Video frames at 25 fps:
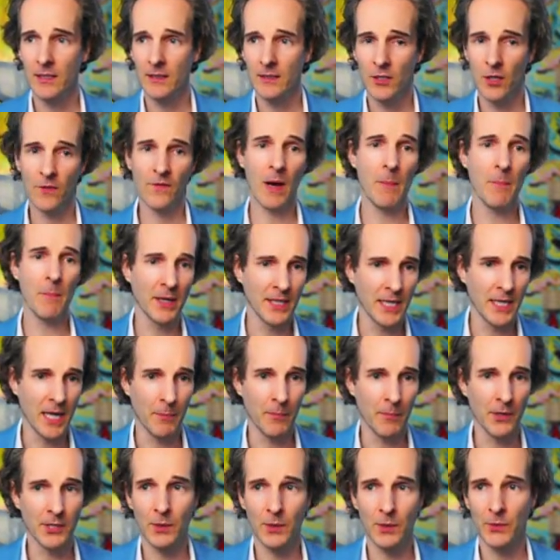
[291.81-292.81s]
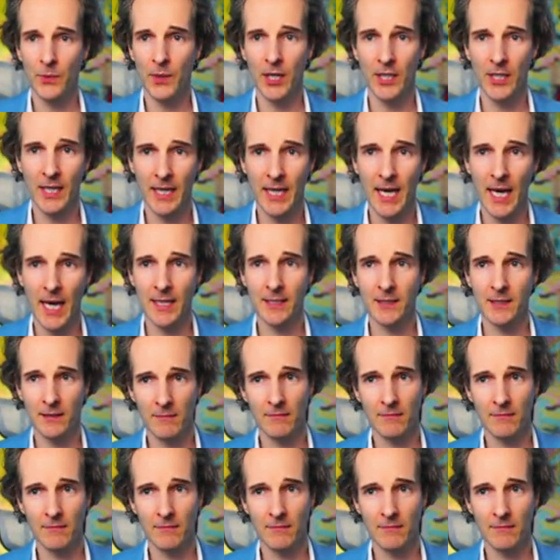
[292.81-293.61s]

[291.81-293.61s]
November numbers, which we're going to get